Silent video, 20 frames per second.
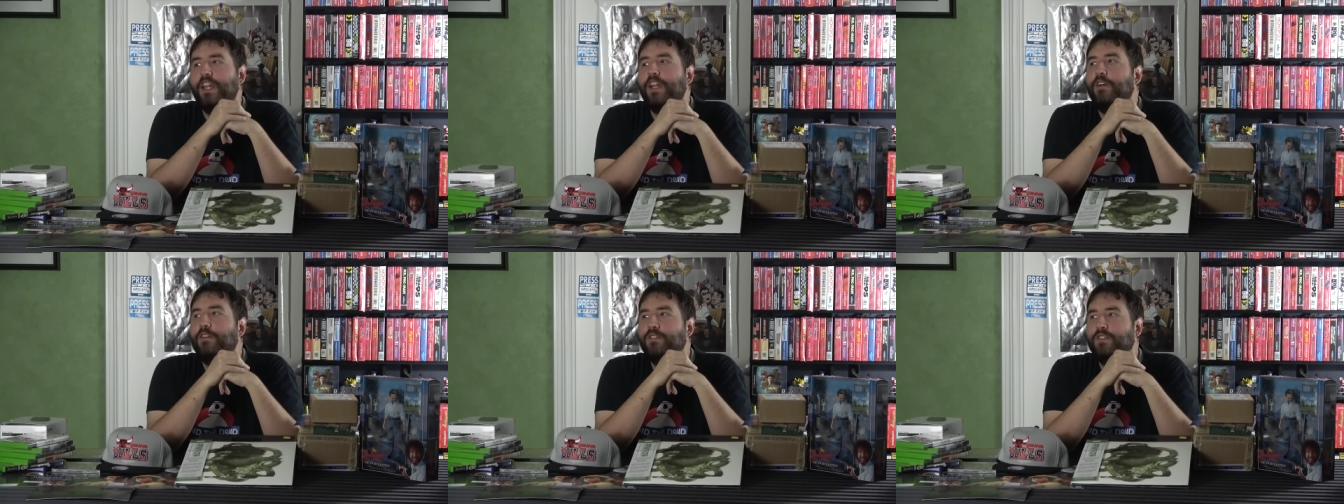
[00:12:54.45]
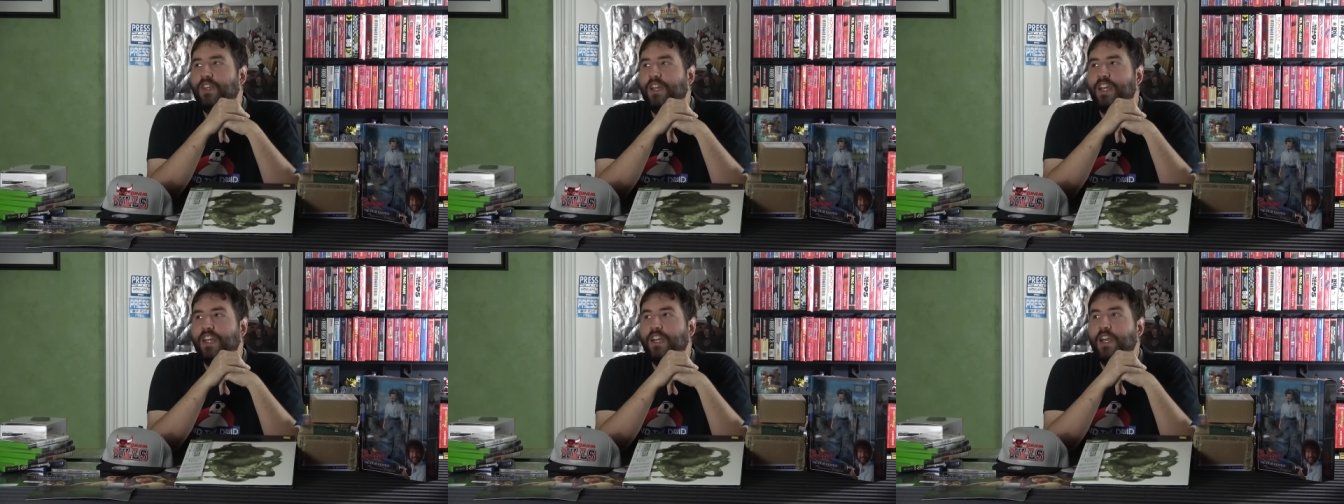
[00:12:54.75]
And I
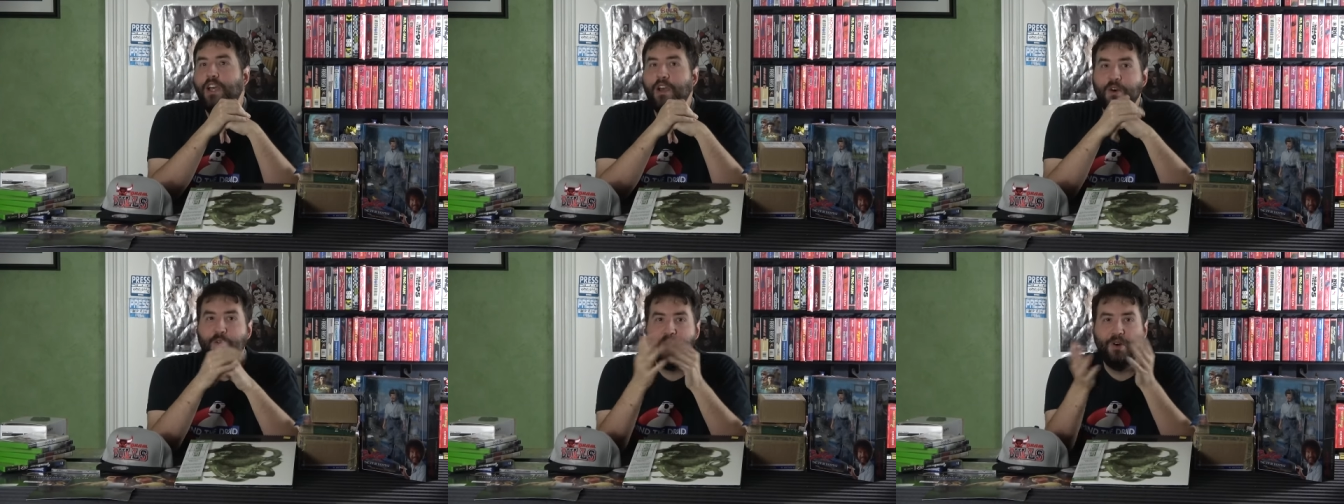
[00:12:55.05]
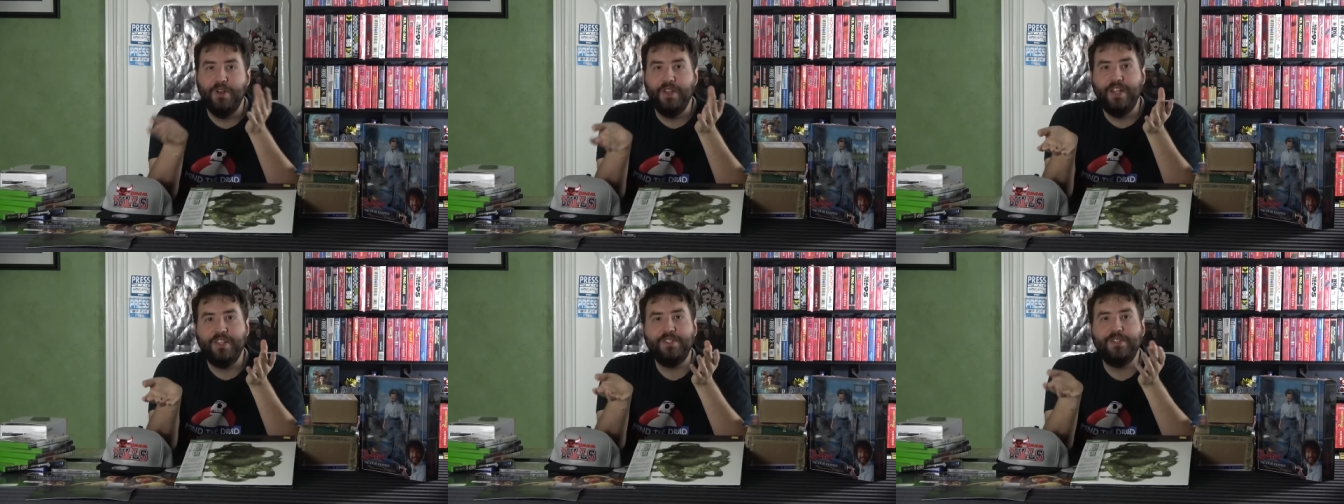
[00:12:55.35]
was like,
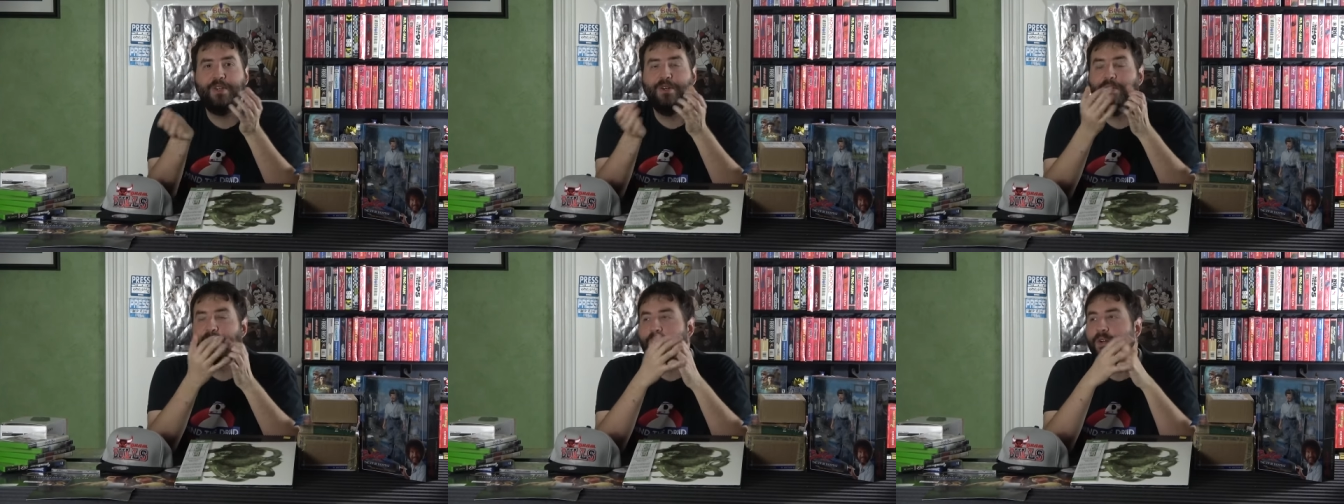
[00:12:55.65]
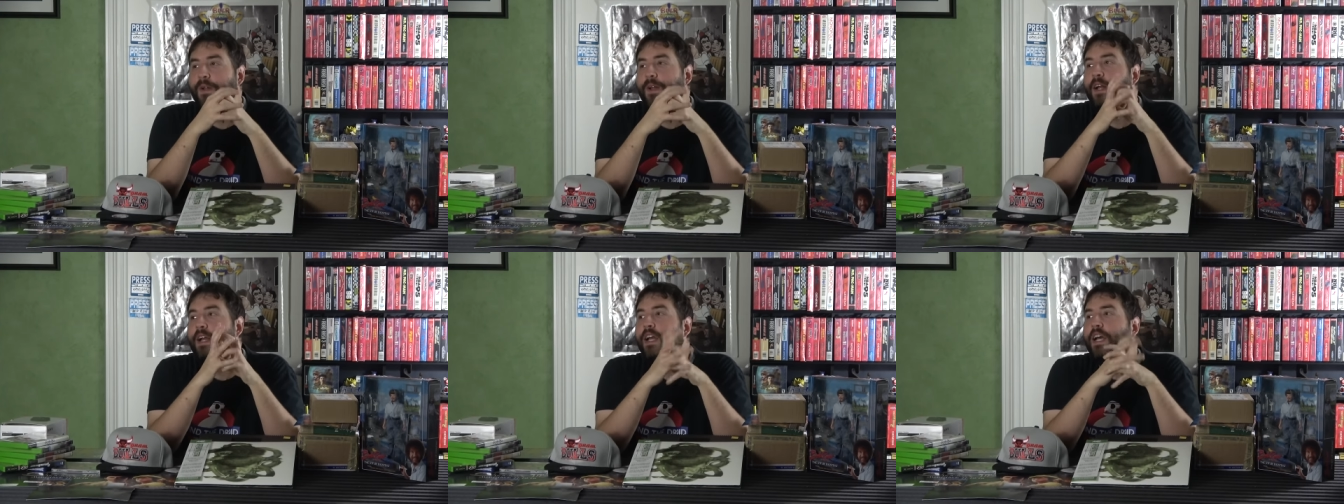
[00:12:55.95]
well, that's
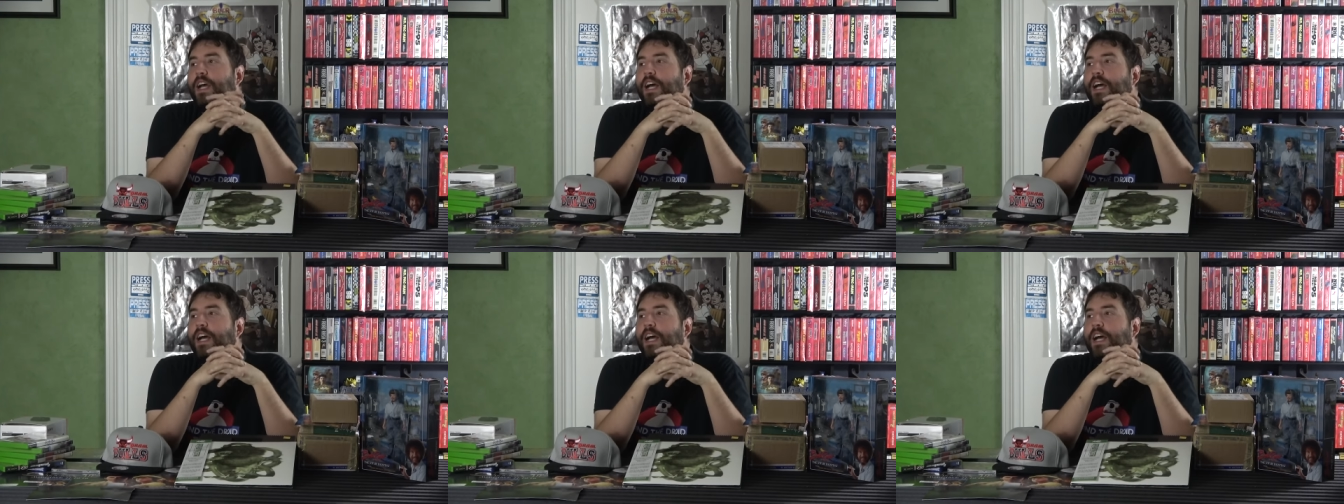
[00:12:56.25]
cool.